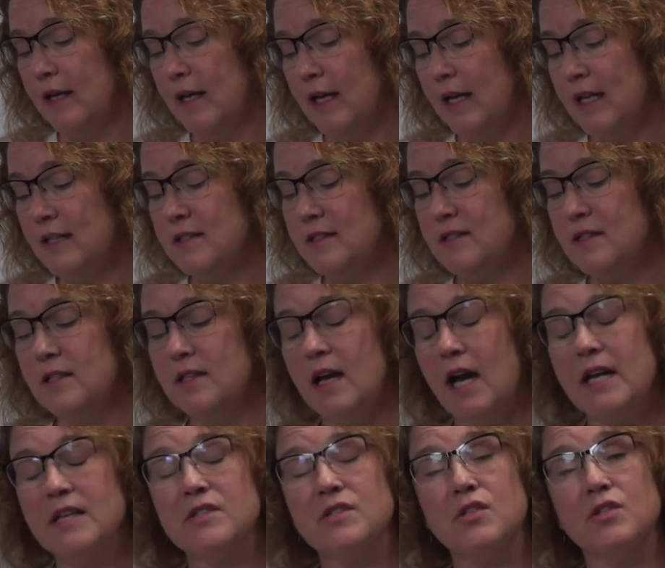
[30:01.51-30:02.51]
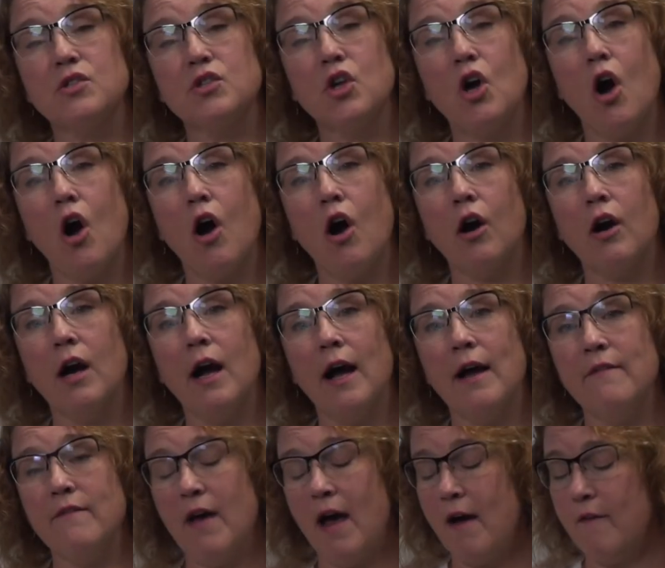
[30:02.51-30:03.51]
It's the nicest car
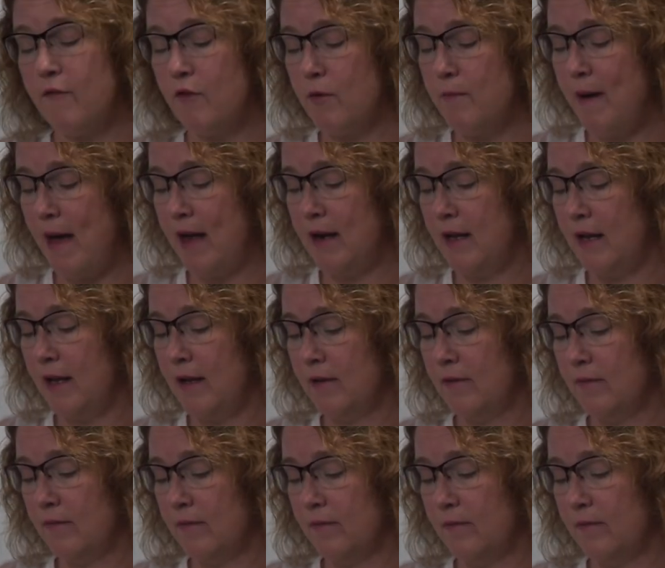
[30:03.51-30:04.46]
I've ever been in.